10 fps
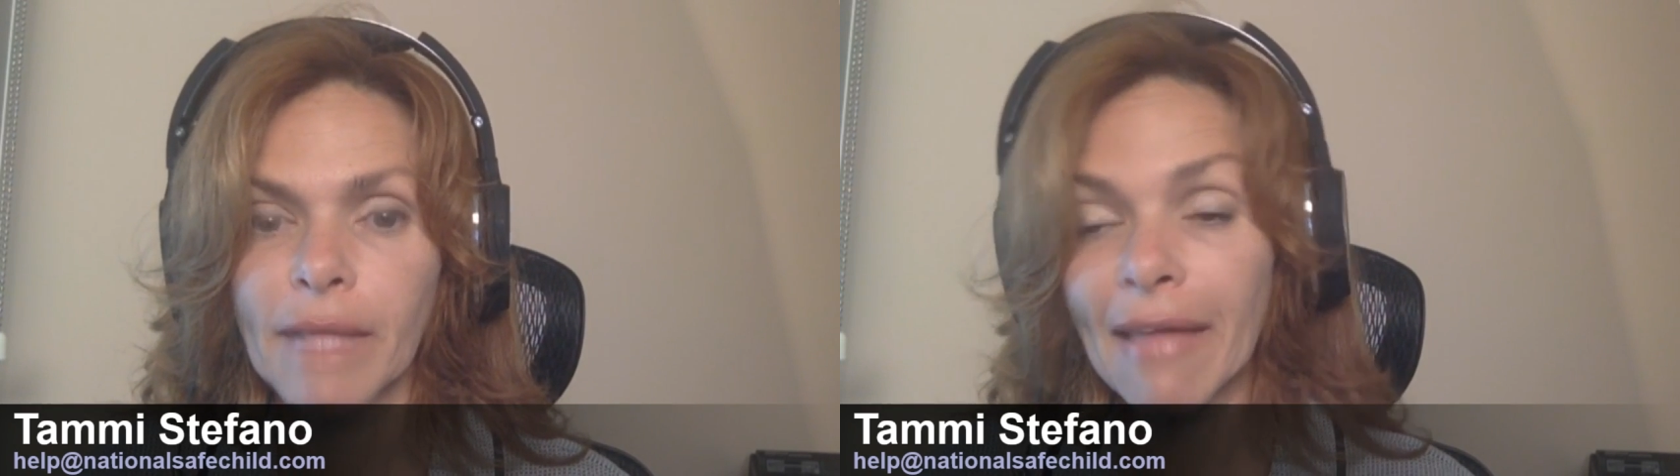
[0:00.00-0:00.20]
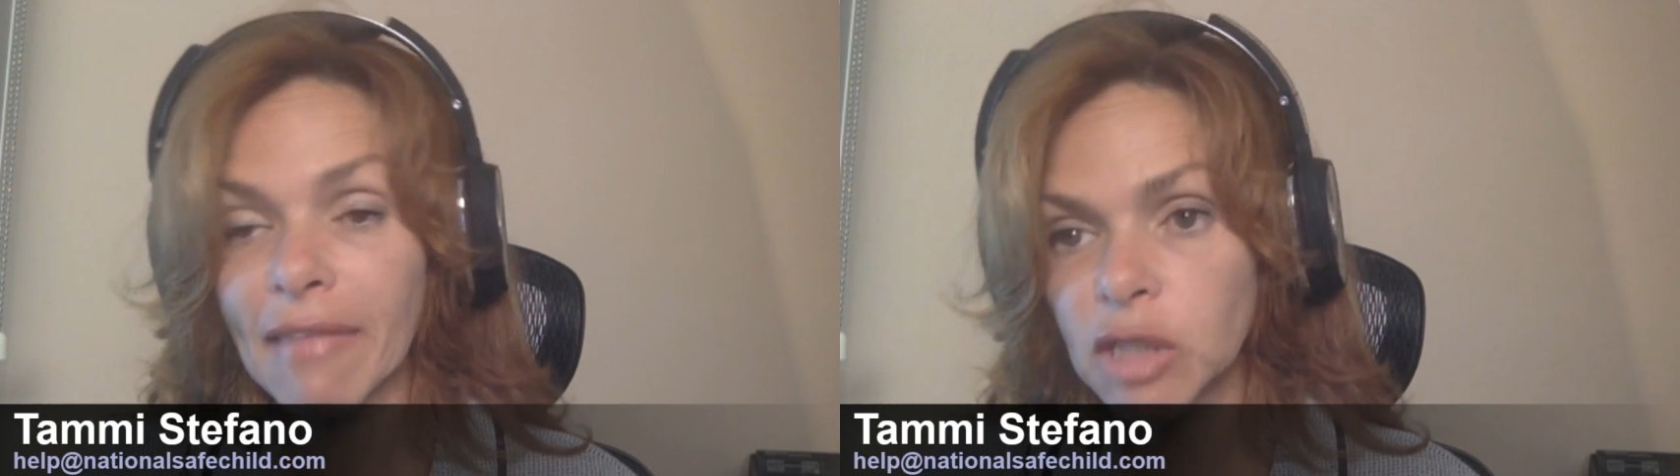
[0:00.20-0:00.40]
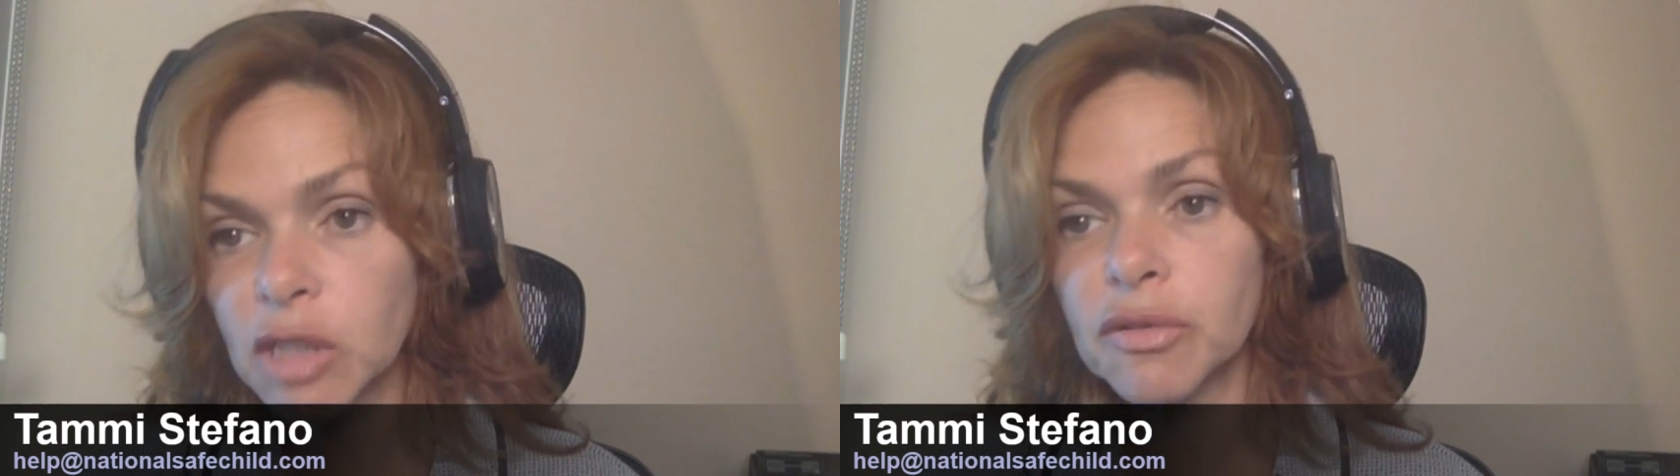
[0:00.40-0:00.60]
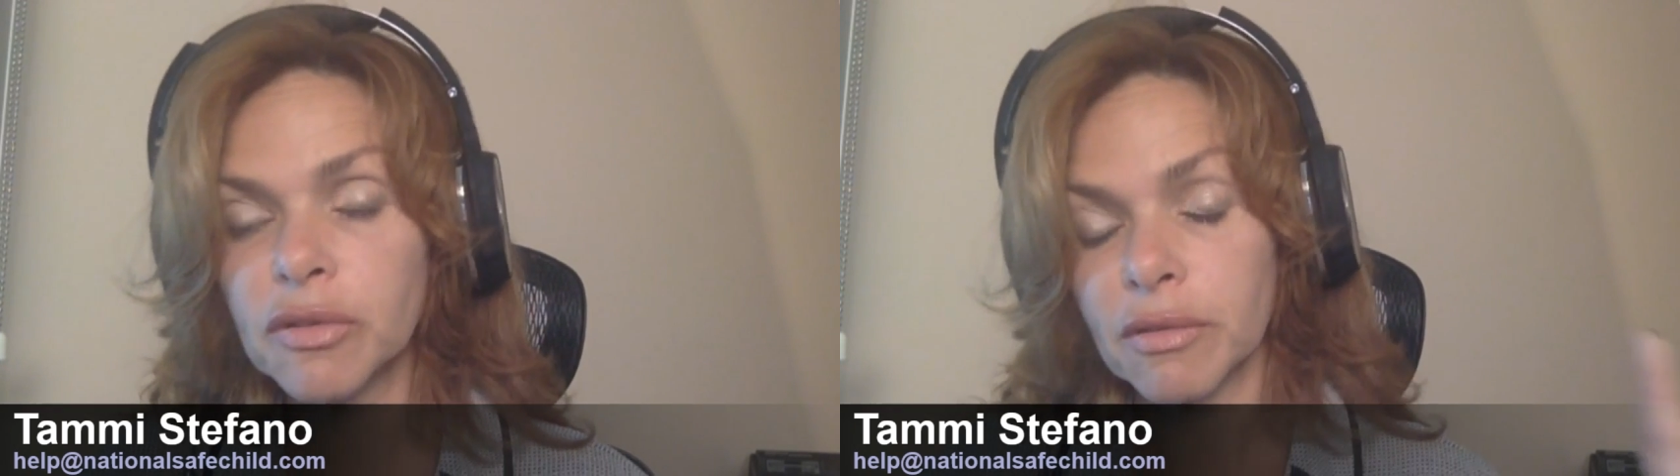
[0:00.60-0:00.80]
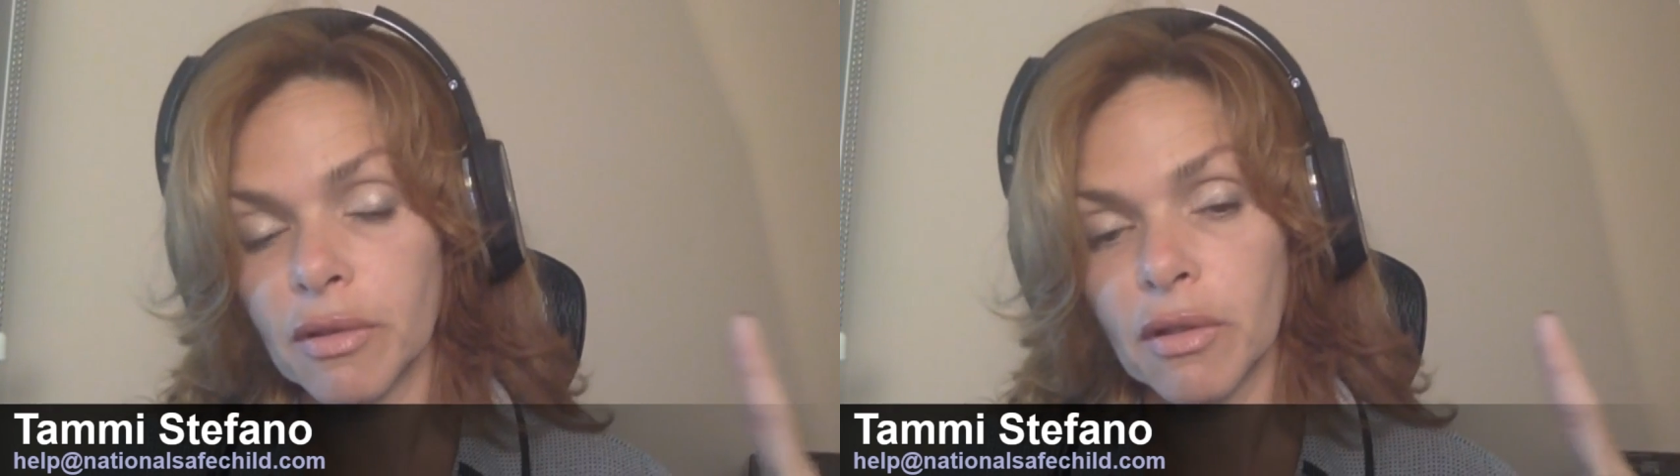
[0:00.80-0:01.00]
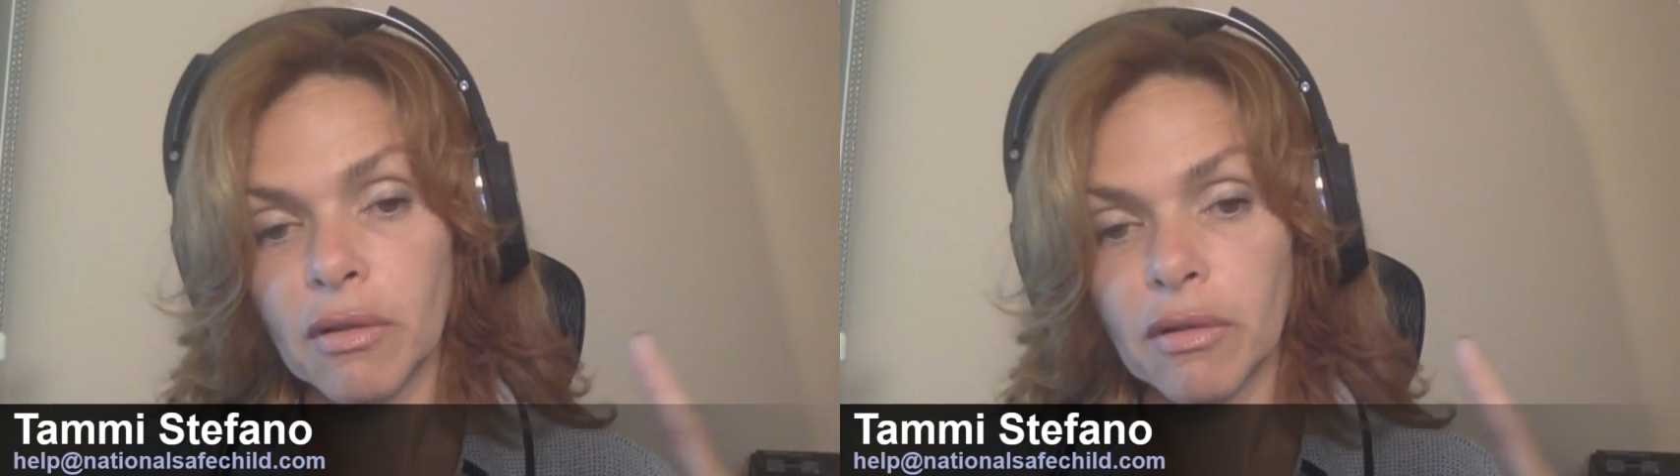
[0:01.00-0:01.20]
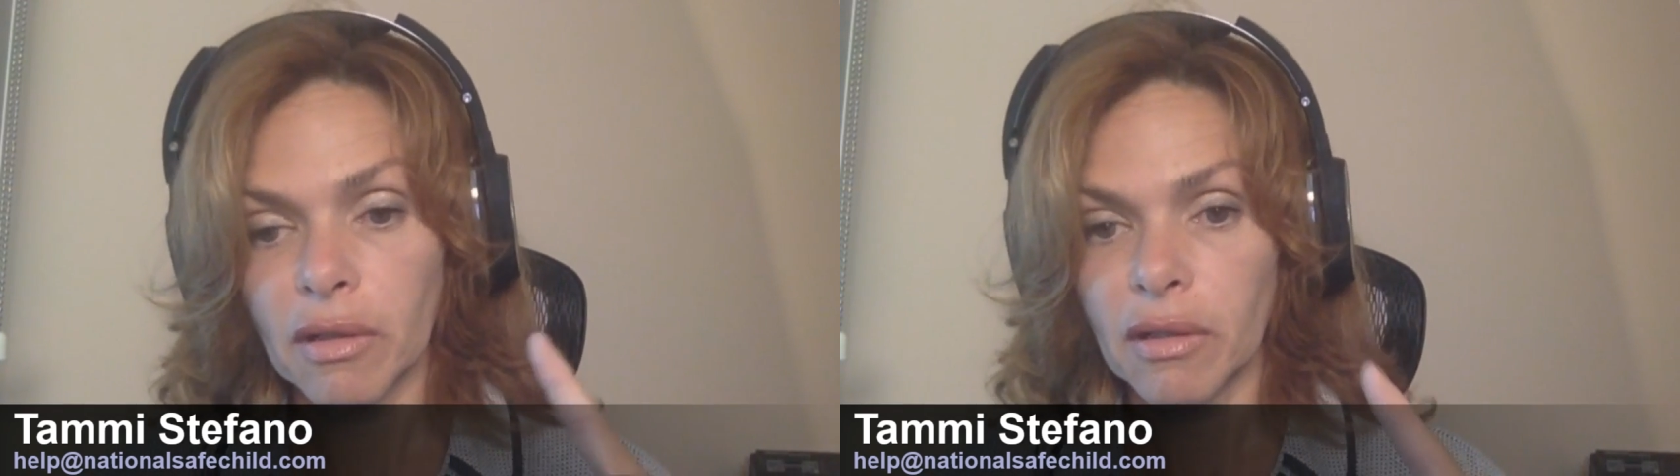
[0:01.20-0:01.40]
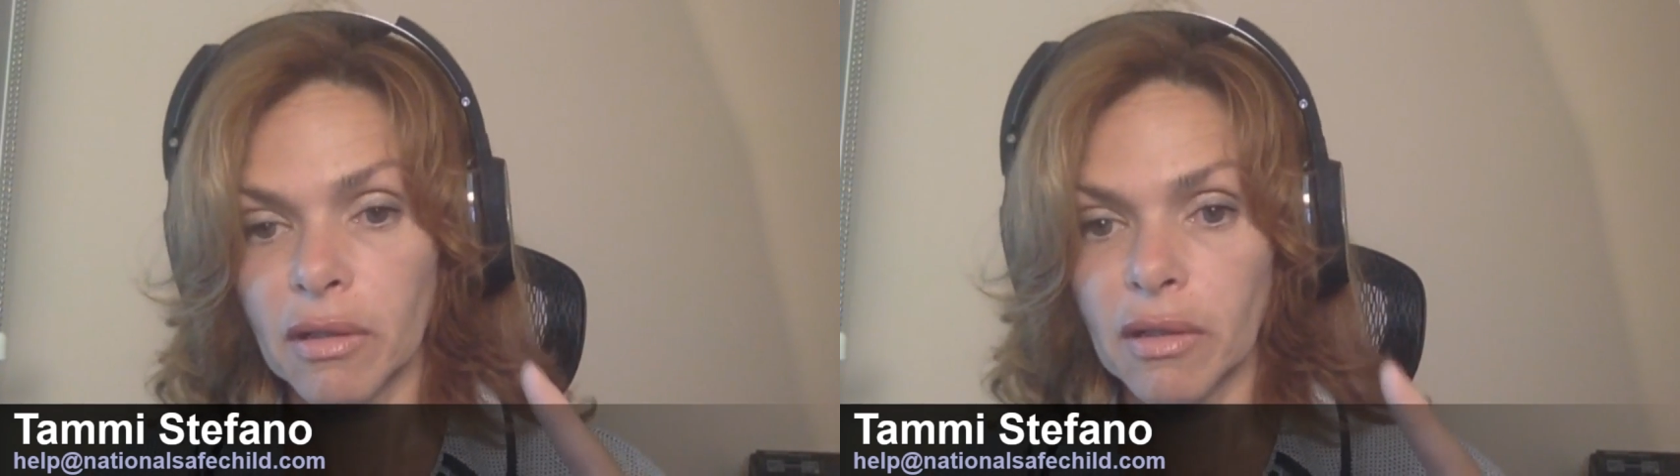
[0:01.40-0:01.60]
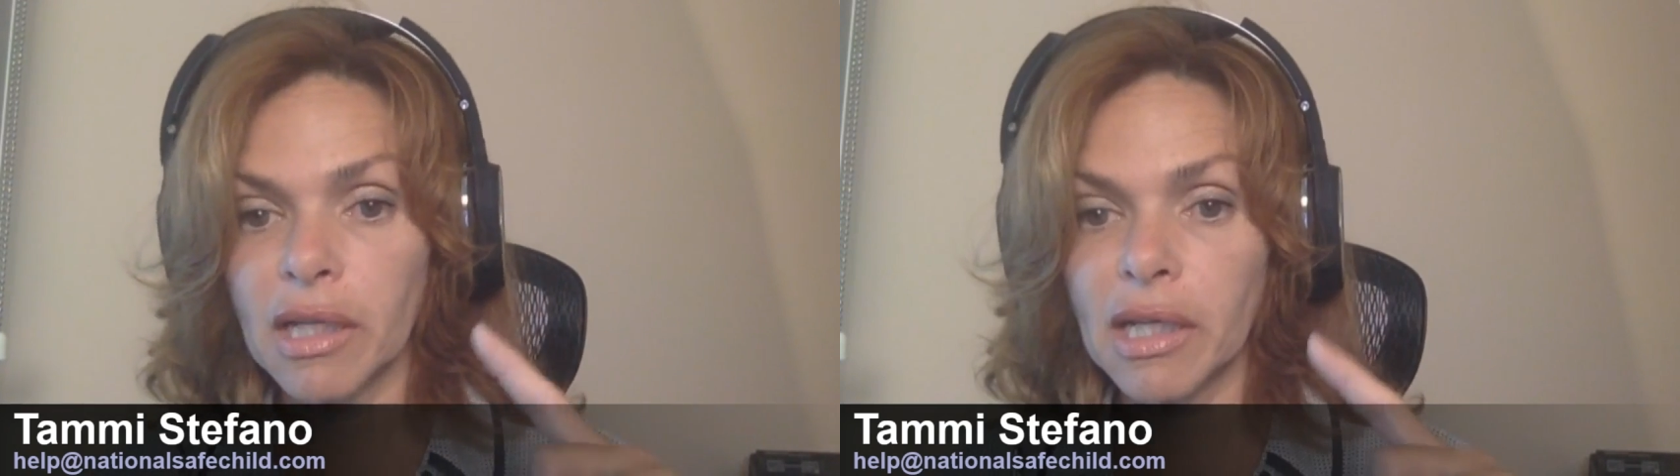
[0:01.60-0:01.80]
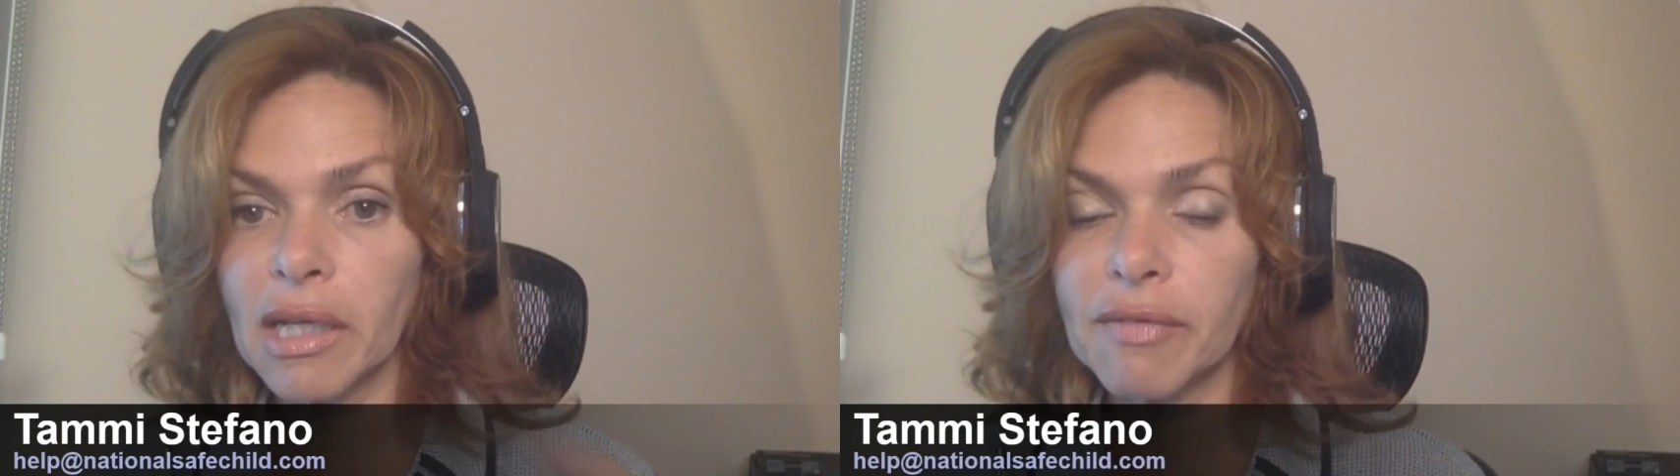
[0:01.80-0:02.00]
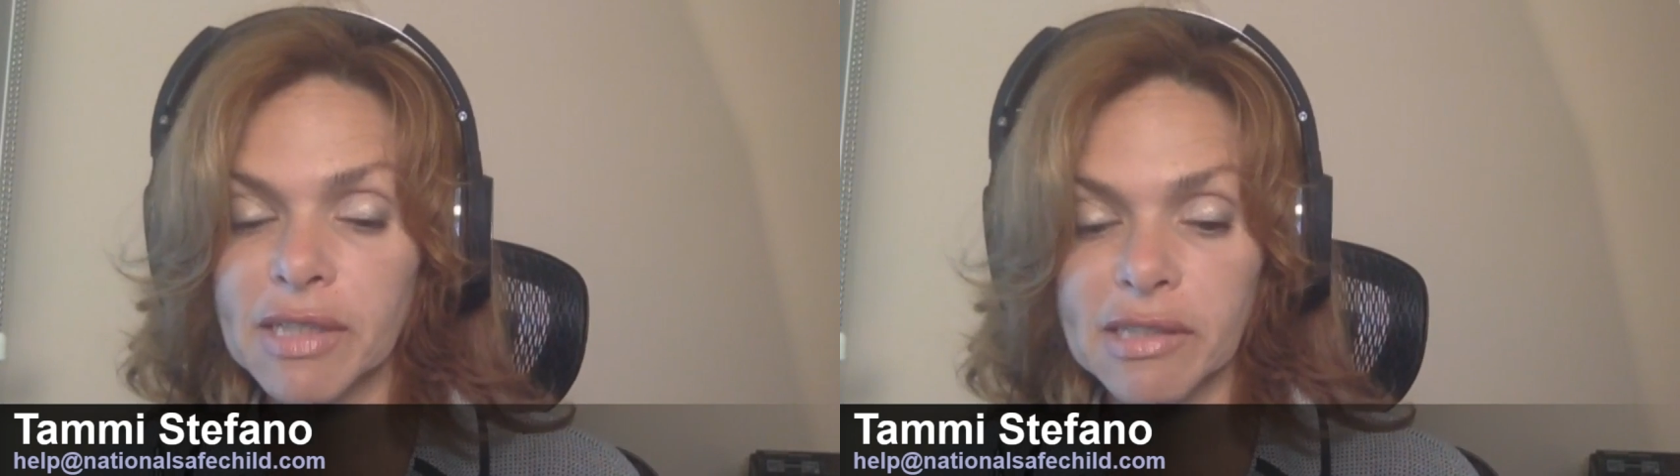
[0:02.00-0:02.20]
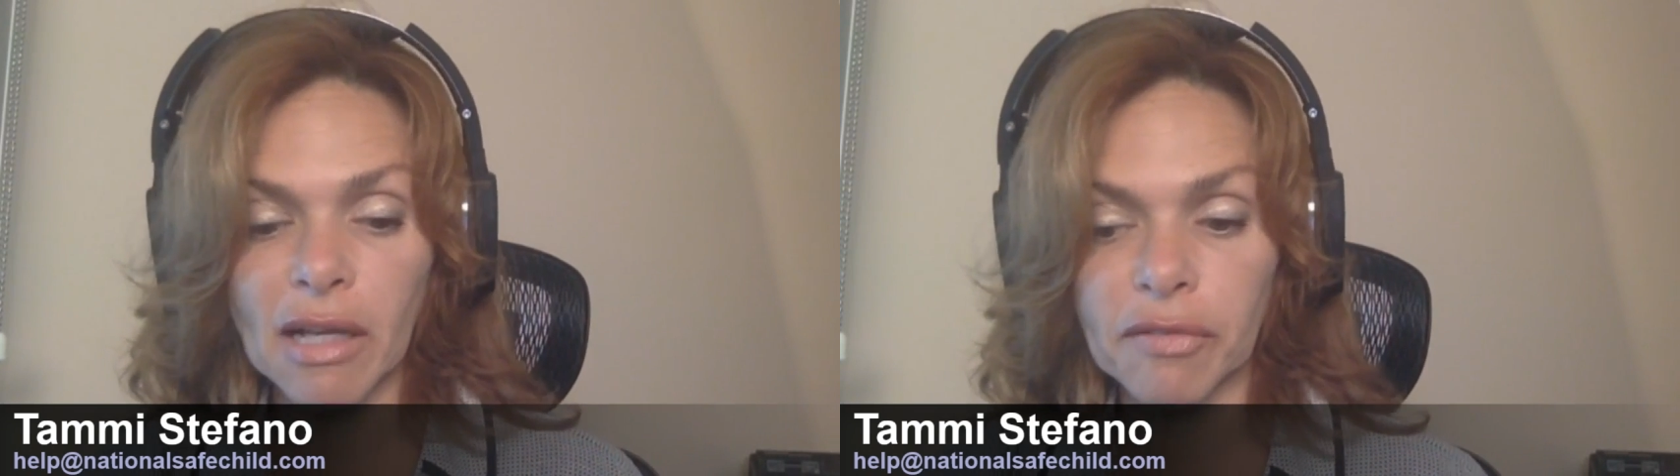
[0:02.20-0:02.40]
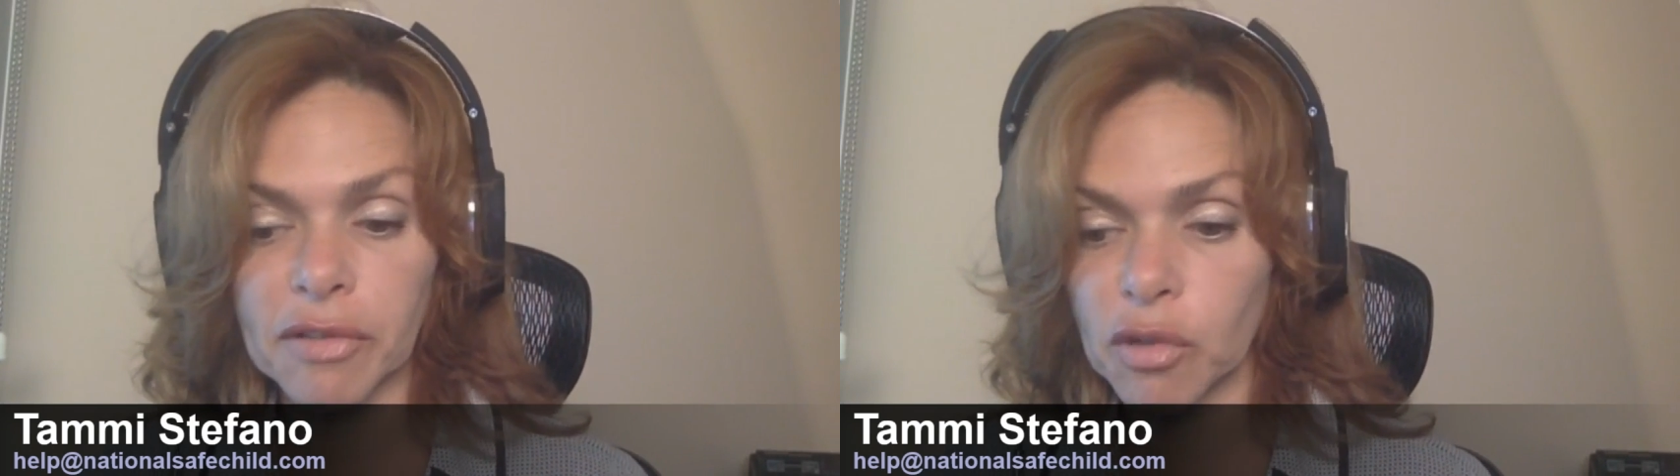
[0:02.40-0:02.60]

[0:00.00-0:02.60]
And that's, in and of itself,